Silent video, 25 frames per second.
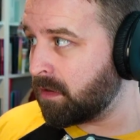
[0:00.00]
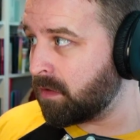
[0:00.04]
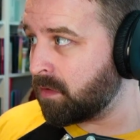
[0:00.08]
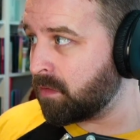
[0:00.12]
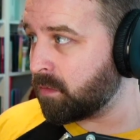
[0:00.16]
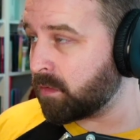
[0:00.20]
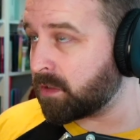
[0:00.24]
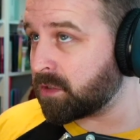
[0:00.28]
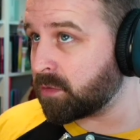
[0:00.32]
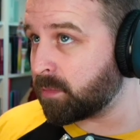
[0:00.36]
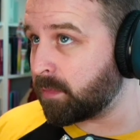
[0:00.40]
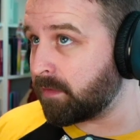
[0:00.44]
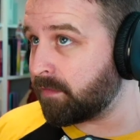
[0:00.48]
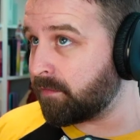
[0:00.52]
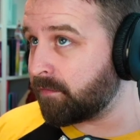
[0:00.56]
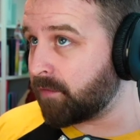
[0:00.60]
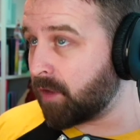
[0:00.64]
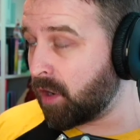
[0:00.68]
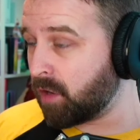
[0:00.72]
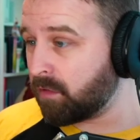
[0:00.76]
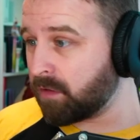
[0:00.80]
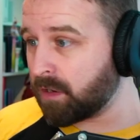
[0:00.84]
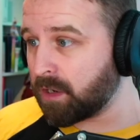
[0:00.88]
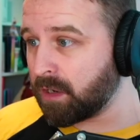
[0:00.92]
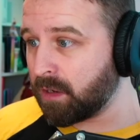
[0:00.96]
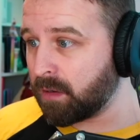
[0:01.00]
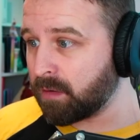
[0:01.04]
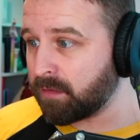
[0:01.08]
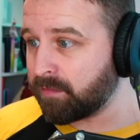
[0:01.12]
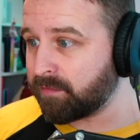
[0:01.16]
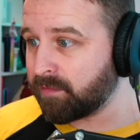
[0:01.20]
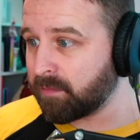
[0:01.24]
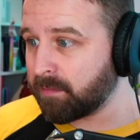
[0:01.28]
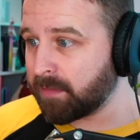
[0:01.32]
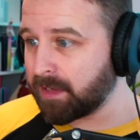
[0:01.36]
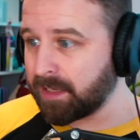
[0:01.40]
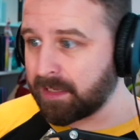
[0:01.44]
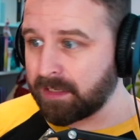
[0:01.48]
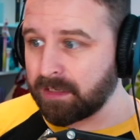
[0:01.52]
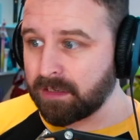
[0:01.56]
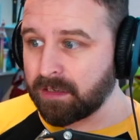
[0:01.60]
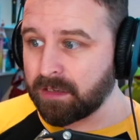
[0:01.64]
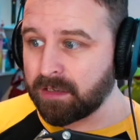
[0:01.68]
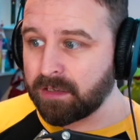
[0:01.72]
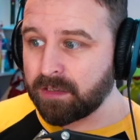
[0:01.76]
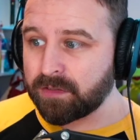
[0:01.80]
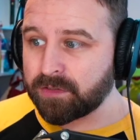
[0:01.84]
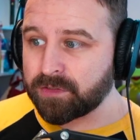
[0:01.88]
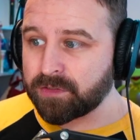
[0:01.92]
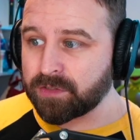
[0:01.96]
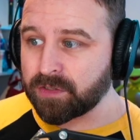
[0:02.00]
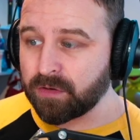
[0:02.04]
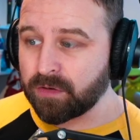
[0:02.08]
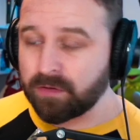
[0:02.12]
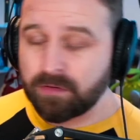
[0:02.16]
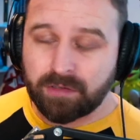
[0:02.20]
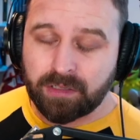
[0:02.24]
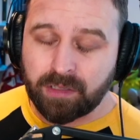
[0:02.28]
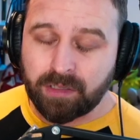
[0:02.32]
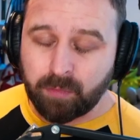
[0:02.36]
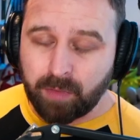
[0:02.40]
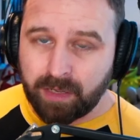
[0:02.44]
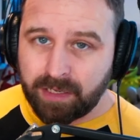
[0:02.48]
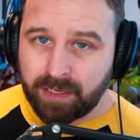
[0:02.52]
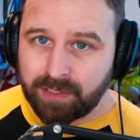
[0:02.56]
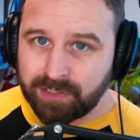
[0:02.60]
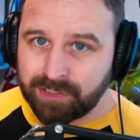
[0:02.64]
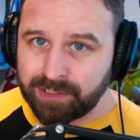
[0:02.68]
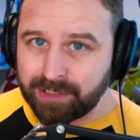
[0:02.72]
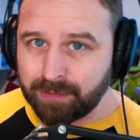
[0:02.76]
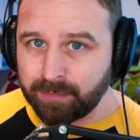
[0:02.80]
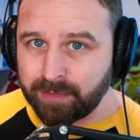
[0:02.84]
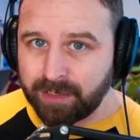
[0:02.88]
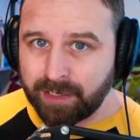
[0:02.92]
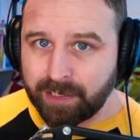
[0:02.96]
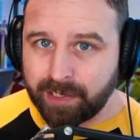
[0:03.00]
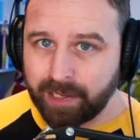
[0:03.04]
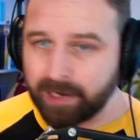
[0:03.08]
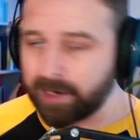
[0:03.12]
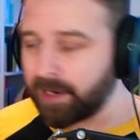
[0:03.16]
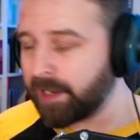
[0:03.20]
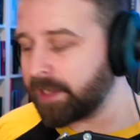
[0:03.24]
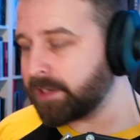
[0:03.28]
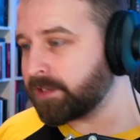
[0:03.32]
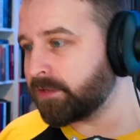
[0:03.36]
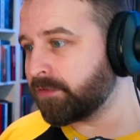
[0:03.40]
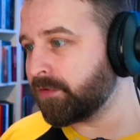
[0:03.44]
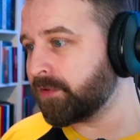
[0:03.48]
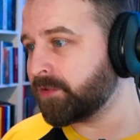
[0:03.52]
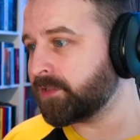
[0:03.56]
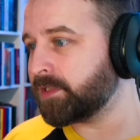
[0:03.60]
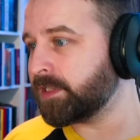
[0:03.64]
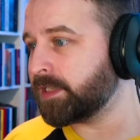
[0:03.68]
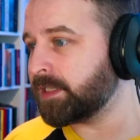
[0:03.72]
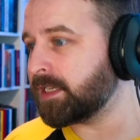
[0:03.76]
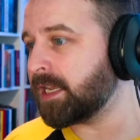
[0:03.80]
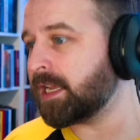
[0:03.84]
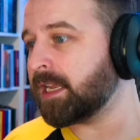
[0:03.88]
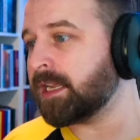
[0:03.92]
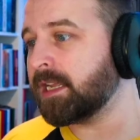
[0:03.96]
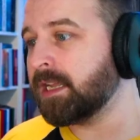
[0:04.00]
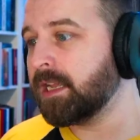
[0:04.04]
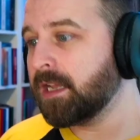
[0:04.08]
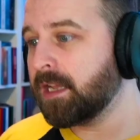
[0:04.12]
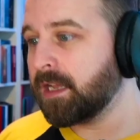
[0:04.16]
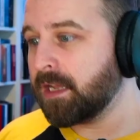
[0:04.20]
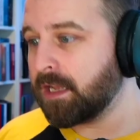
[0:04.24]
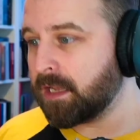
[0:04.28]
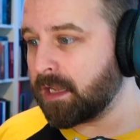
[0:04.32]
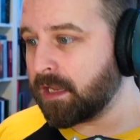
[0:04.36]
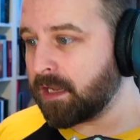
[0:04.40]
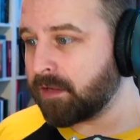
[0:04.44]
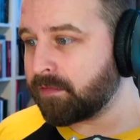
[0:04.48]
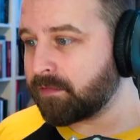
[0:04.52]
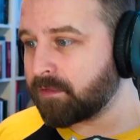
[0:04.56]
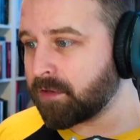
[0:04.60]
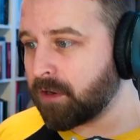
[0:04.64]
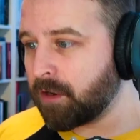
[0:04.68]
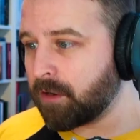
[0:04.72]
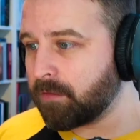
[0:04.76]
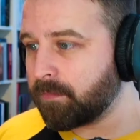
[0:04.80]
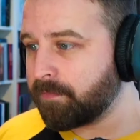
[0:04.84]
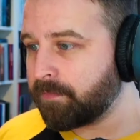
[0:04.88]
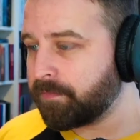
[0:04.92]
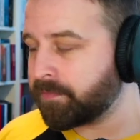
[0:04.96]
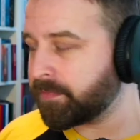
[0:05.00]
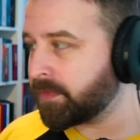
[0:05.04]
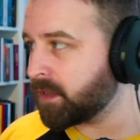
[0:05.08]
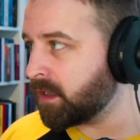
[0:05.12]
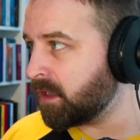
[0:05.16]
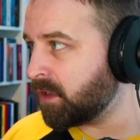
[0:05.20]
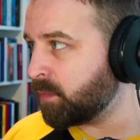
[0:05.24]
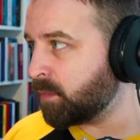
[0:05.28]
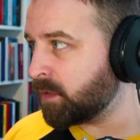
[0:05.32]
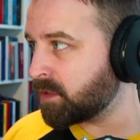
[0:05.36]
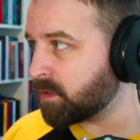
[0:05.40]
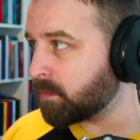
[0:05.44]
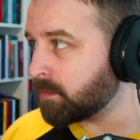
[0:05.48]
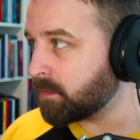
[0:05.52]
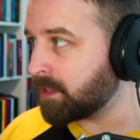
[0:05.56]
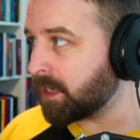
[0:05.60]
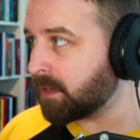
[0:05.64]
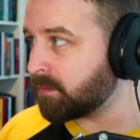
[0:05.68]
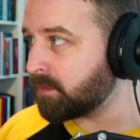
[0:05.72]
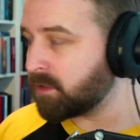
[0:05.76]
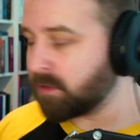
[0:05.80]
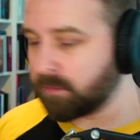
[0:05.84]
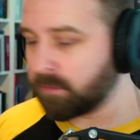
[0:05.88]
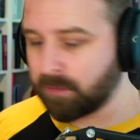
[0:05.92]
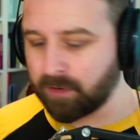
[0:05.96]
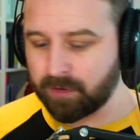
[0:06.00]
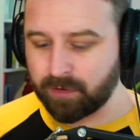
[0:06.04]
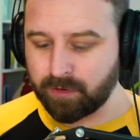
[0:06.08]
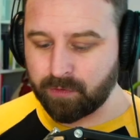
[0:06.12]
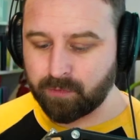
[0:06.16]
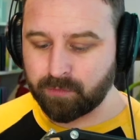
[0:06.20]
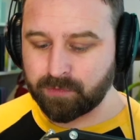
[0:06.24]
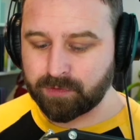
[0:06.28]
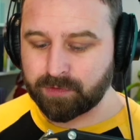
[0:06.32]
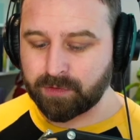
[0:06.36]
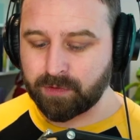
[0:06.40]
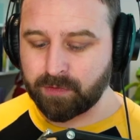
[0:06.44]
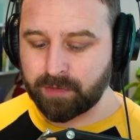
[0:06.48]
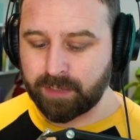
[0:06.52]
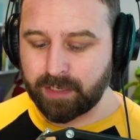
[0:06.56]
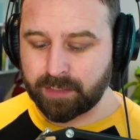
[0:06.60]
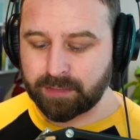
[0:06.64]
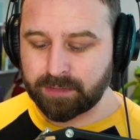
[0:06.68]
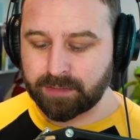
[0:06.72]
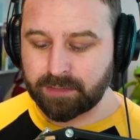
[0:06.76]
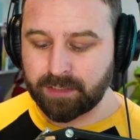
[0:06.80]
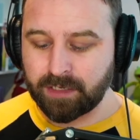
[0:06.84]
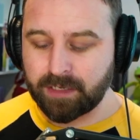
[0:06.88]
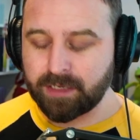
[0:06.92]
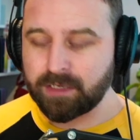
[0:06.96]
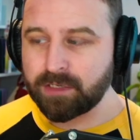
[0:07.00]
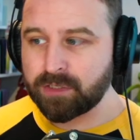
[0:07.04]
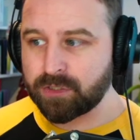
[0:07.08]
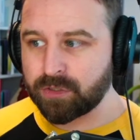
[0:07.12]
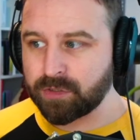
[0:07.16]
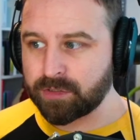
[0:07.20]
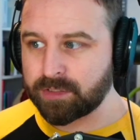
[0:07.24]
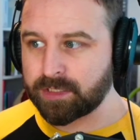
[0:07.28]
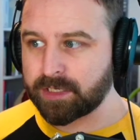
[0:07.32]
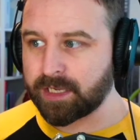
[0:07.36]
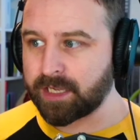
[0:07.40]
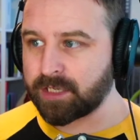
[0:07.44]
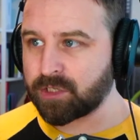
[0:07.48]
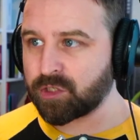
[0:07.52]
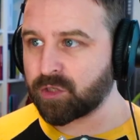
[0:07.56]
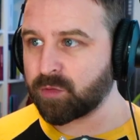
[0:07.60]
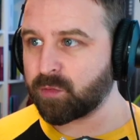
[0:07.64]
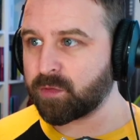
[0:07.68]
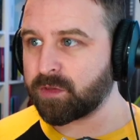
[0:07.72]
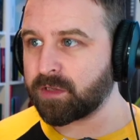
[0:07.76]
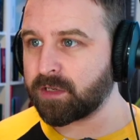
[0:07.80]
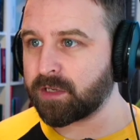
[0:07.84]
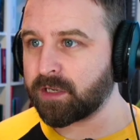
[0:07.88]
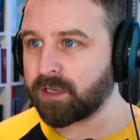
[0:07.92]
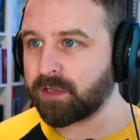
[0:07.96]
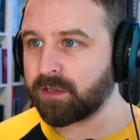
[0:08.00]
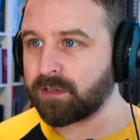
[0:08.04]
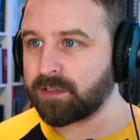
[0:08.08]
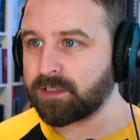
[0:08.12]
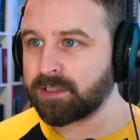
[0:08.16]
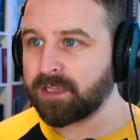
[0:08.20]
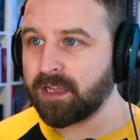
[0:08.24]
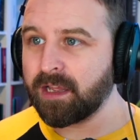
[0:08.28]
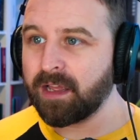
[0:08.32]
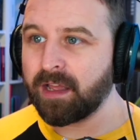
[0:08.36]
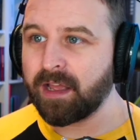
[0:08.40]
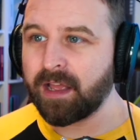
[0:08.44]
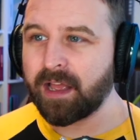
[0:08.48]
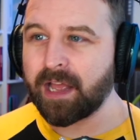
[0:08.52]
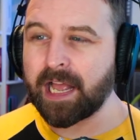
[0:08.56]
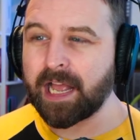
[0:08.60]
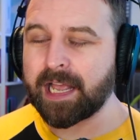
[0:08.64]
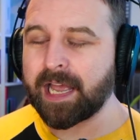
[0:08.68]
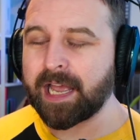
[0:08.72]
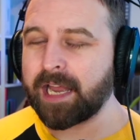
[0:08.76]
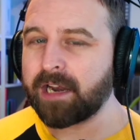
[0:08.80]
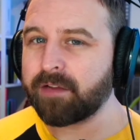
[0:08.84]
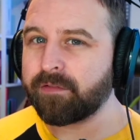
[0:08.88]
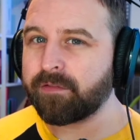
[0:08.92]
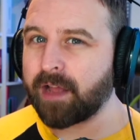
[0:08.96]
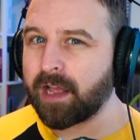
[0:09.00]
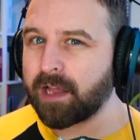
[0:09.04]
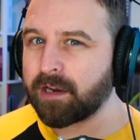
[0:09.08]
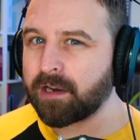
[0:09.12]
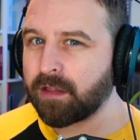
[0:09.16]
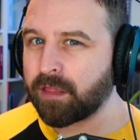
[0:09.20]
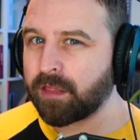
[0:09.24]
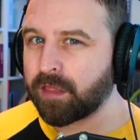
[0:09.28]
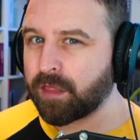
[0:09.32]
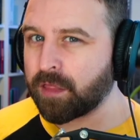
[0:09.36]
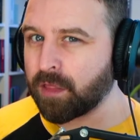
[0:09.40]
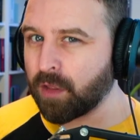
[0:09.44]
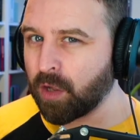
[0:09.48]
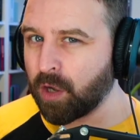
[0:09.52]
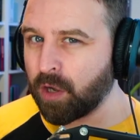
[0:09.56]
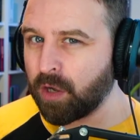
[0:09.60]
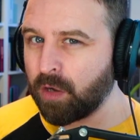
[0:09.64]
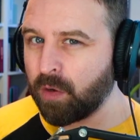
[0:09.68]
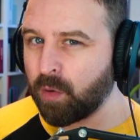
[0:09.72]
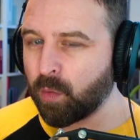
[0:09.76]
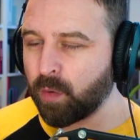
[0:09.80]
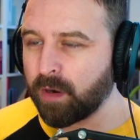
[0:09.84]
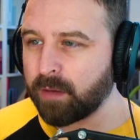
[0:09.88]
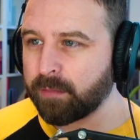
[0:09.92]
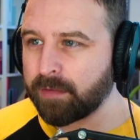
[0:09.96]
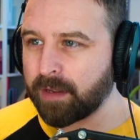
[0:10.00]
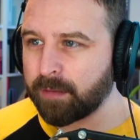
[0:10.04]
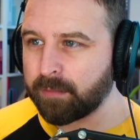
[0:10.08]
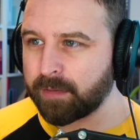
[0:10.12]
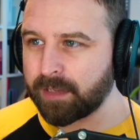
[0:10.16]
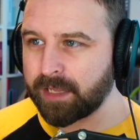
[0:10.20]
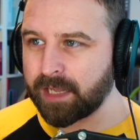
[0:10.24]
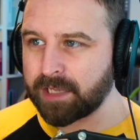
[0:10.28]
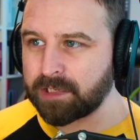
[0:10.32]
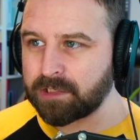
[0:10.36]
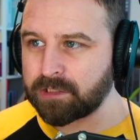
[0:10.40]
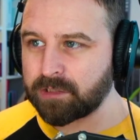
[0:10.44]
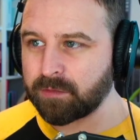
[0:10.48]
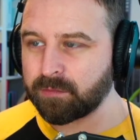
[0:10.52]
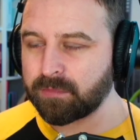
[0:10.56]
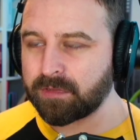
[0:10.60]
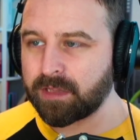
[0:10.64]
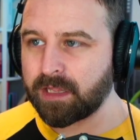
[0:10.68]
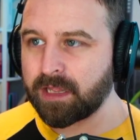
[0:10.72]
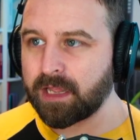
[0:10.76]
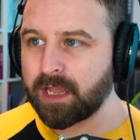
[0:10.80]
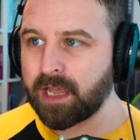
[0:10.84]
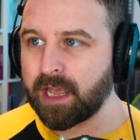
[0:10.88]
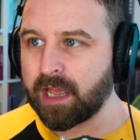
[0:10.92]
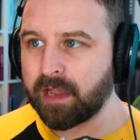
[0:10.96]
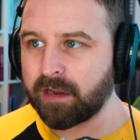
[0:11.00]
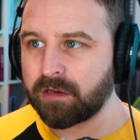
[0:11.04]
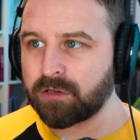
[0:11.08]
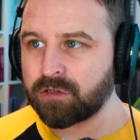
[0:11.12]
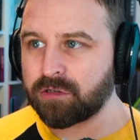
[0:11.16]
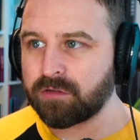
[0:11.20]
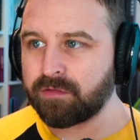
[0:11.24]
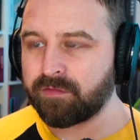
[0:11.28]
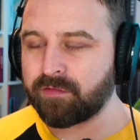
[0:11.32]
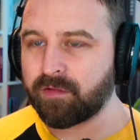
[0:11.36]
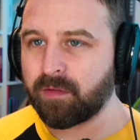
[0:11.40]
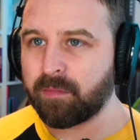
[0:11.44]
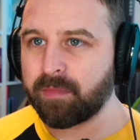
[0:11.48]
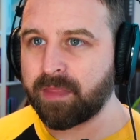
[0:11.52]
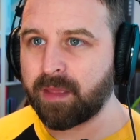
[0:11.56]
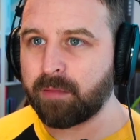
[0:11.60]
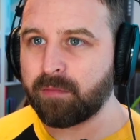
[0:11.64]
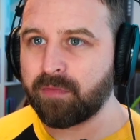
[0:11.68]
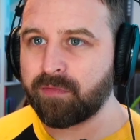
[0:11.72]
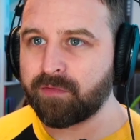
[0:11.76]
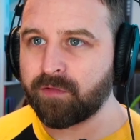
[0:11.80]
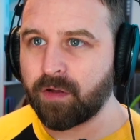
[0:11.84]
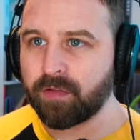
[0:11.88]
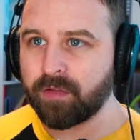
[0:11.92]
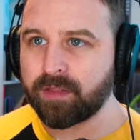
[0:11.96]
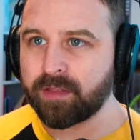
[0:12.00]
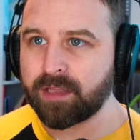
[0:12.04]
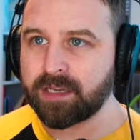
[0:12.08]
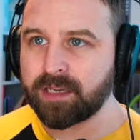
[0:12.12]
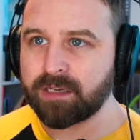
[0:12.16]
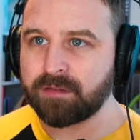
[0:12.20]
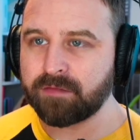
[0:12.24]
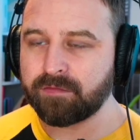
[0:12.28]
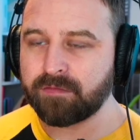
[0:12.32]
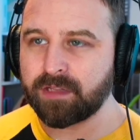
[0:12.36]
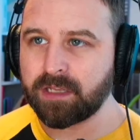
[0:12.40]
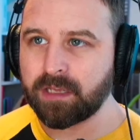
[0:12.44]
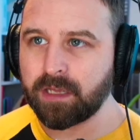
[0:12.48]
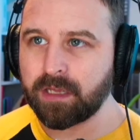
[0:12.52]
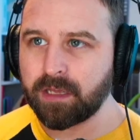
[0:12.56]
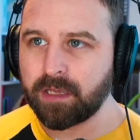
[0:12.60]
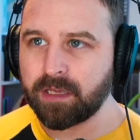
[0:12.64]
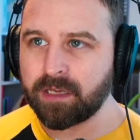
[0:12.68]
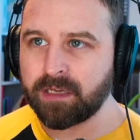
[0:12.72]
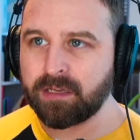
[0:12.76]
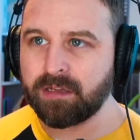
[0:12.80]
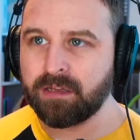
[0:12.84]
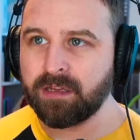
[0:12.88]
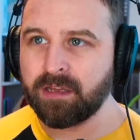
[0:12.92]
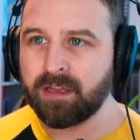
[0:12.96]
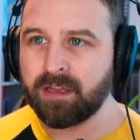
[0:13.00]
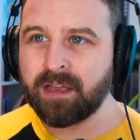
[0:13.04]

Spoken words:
which will be 4 o'clock for me. So you might see me again later on today. If not, it'll be sometime tomorrow. So yes, it's good to catch up with the girls. I kind of had a thought we might be getting something extra from them before the end of the year.